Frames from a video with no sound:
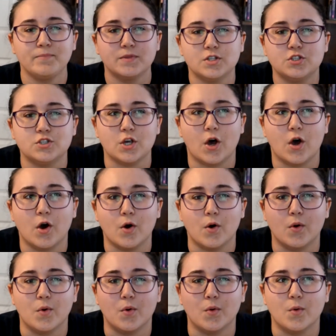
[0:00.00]

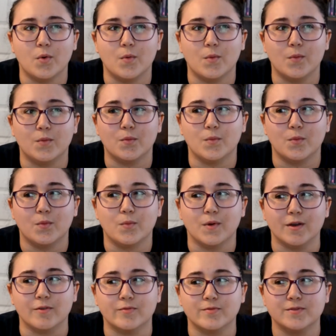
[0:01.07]
So
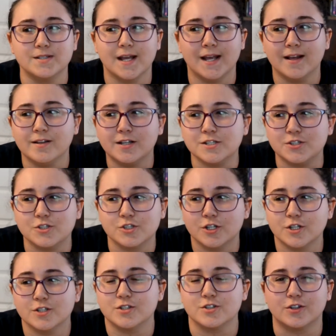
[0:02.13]
if Taylor's
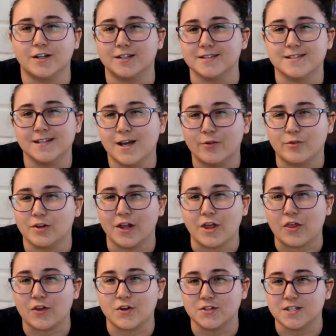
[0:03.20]
shirts are on sale for
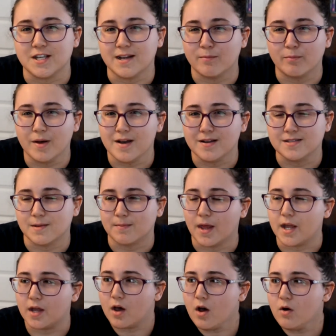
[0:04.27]
like 13 bucks, I'm
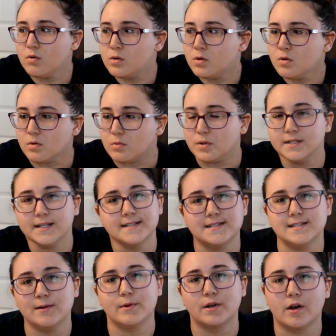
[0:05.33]
like, oh cool, well let's
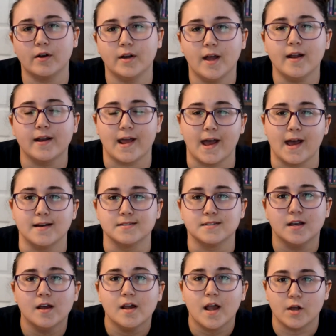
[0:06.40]
see what Ariana has.
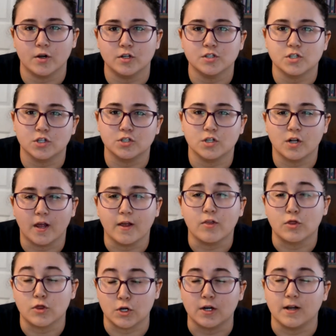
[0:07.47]
And her shirts are like
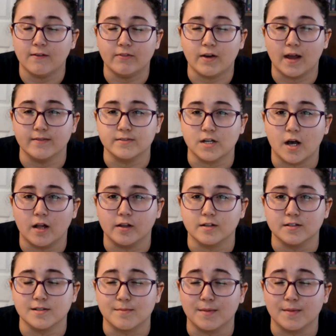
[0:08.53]
$35.